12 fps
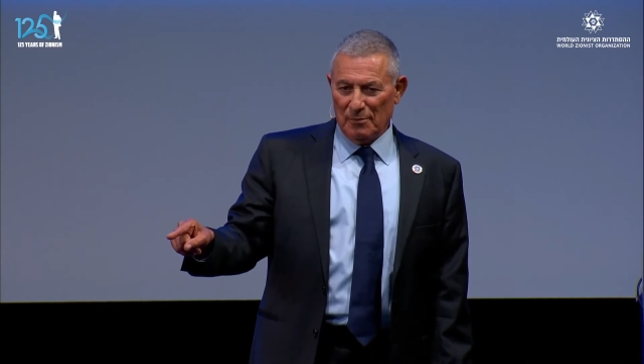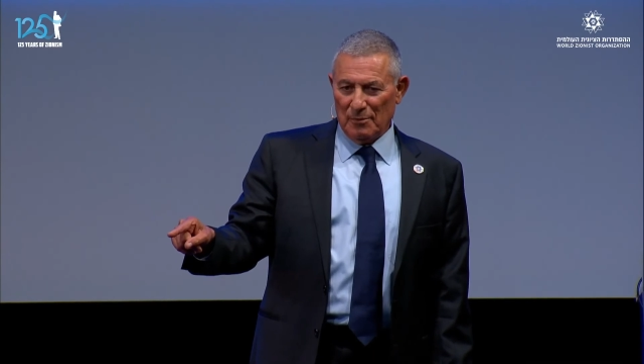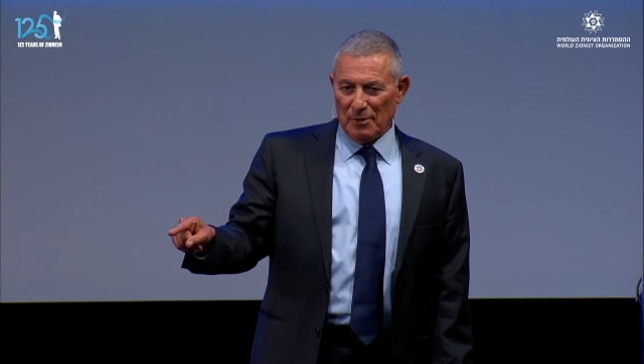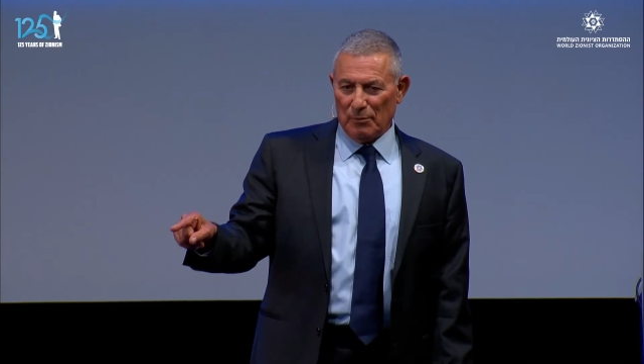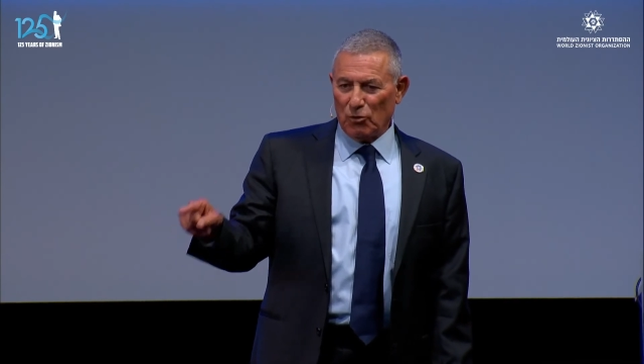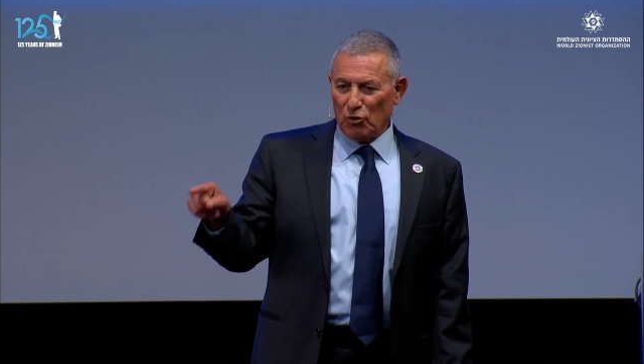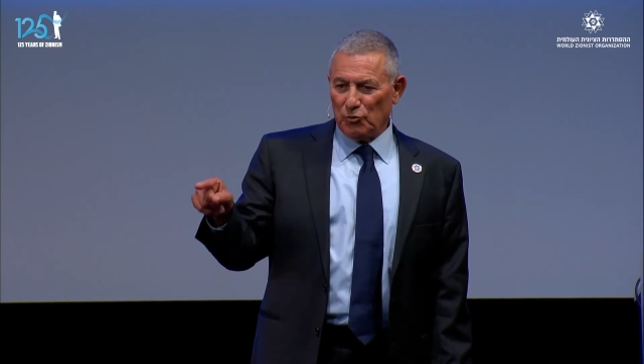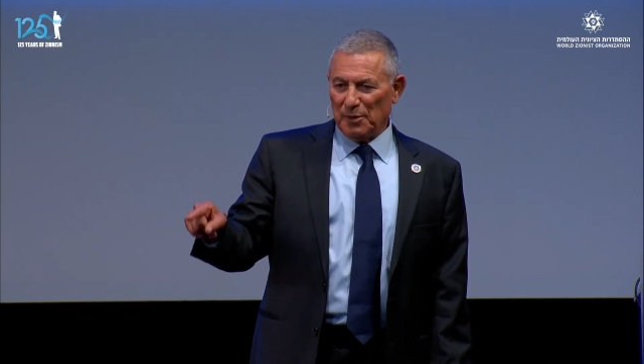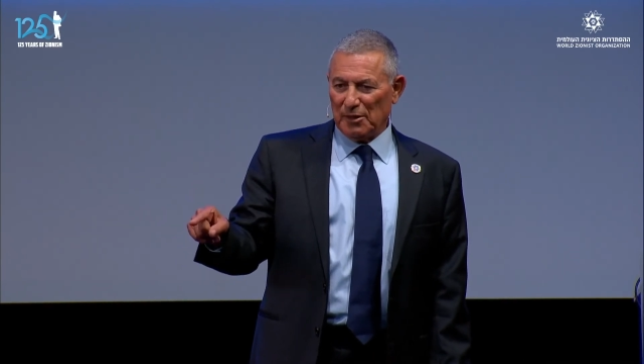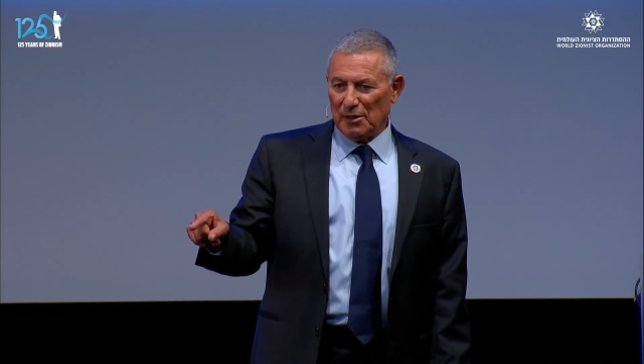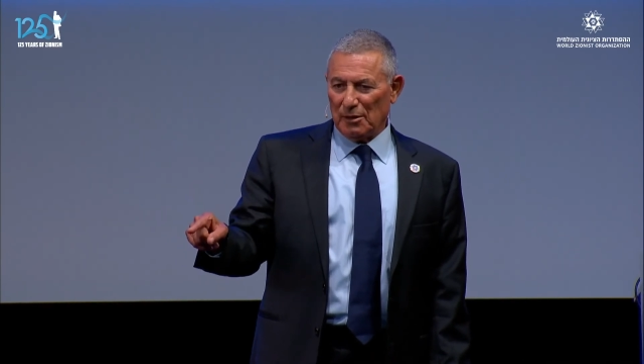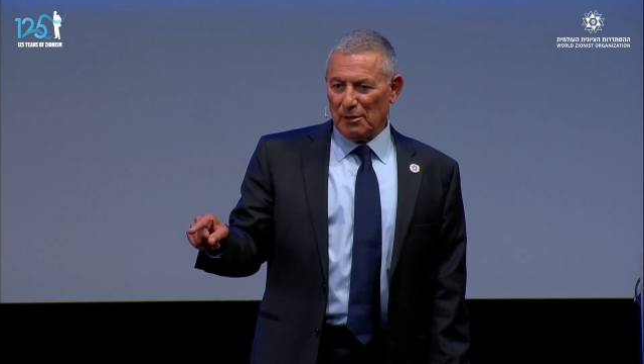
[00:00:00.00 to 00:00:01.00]
I'm not
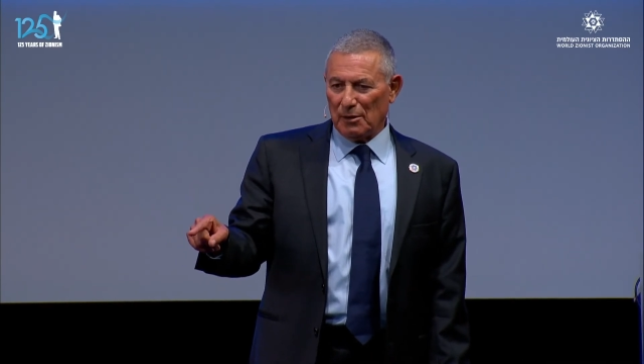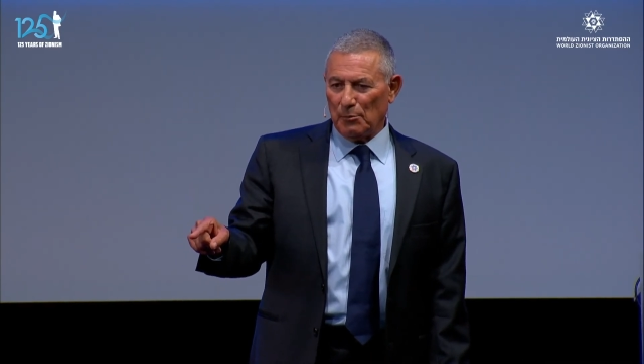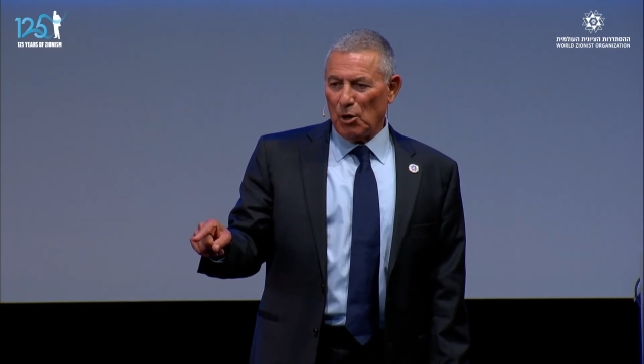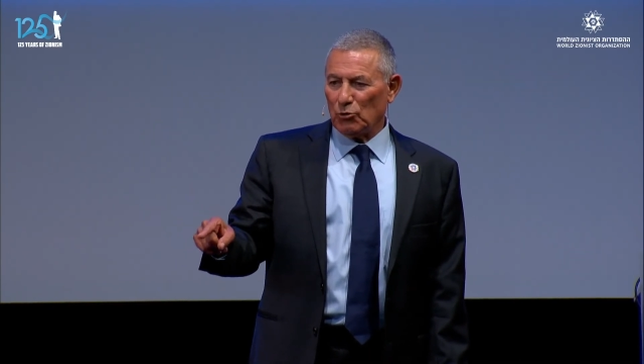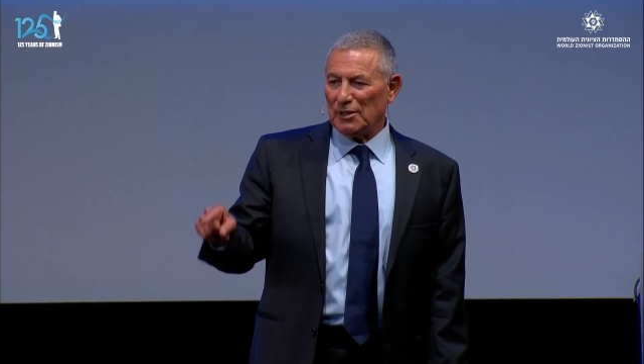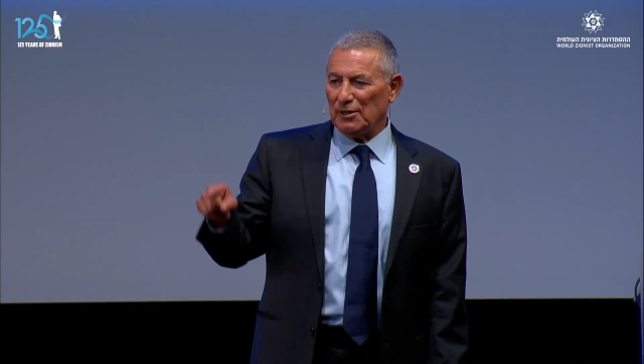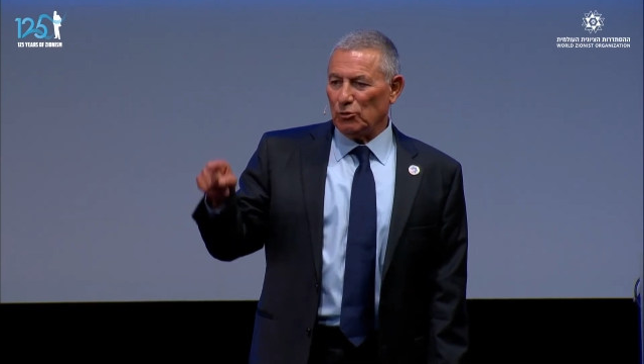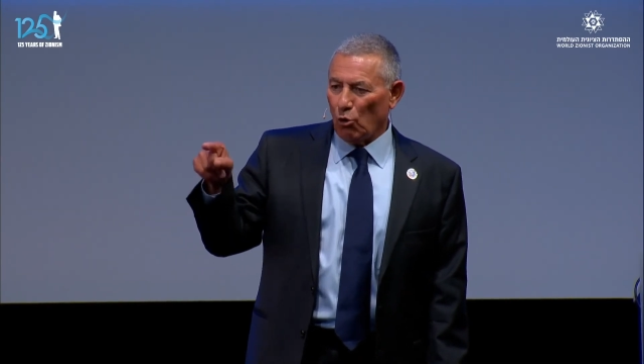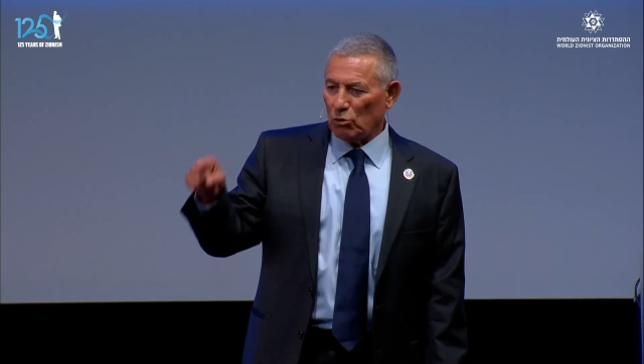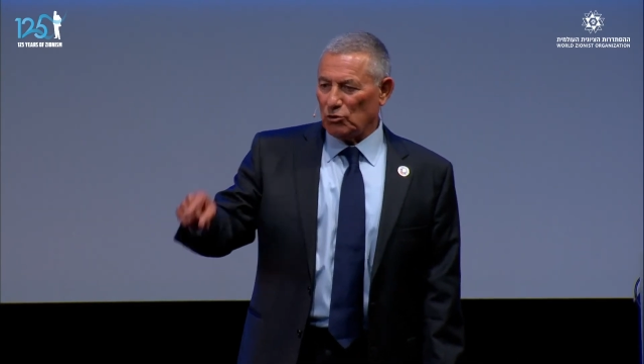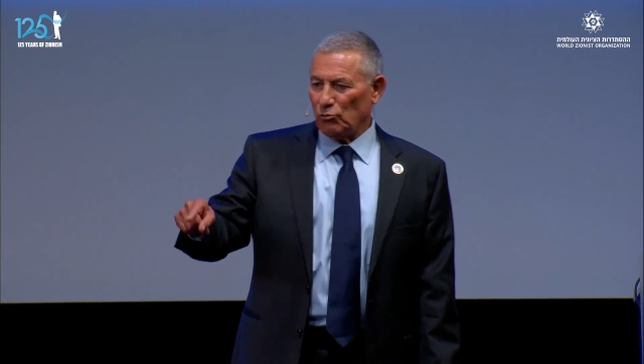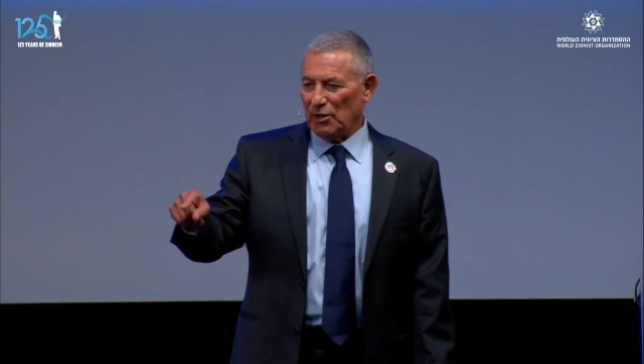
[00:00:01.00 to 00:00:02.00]
speaking about
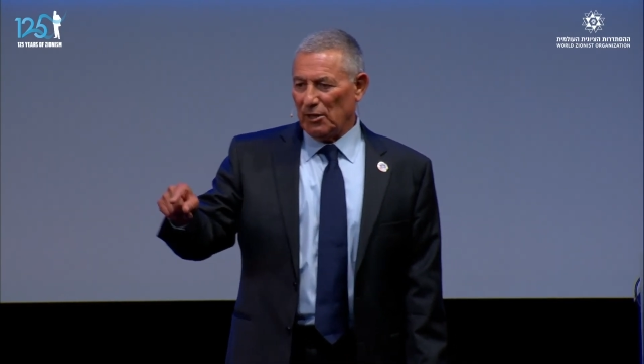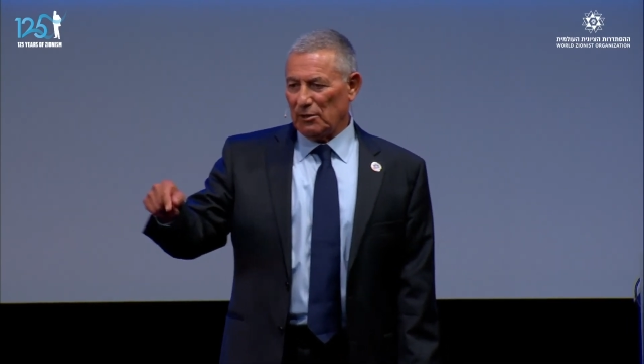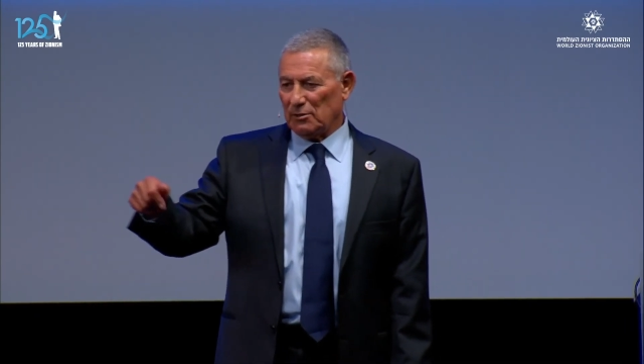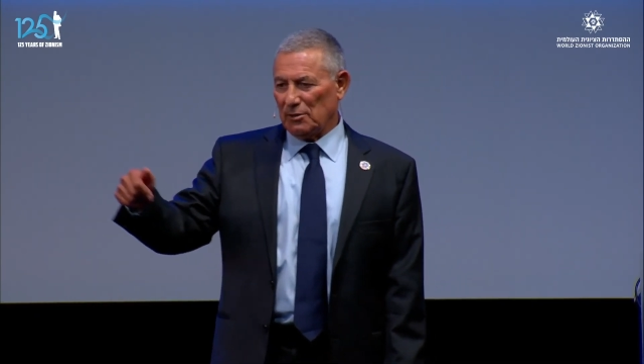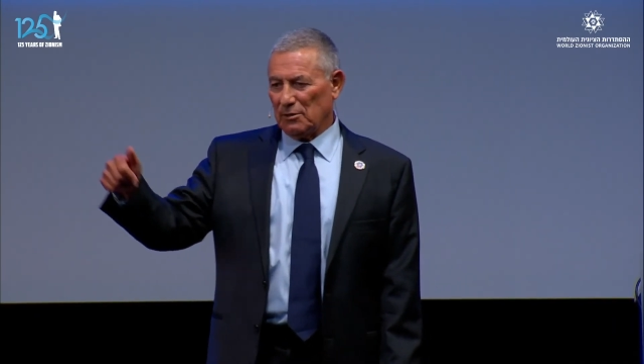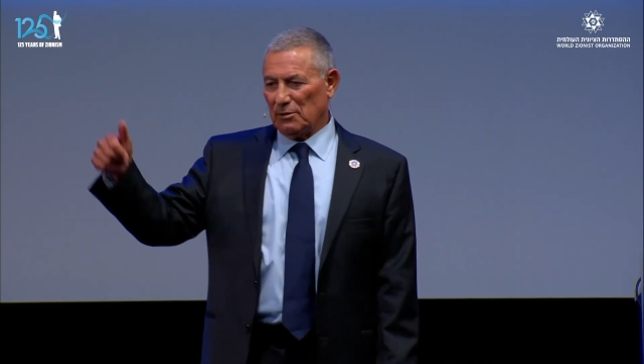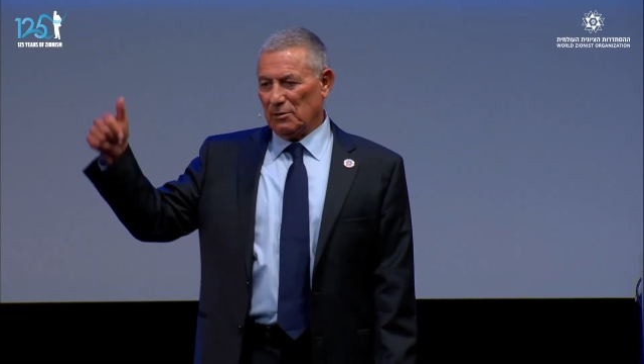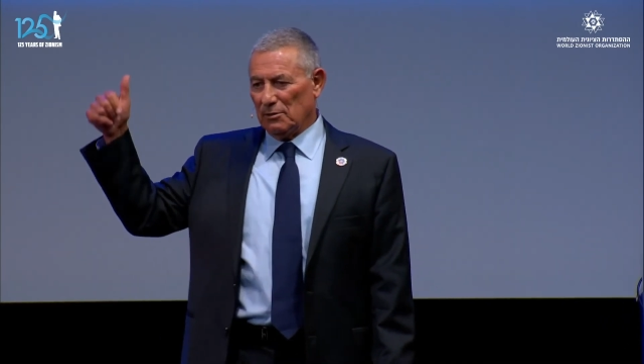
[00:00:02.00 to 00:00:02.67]
indoctrinating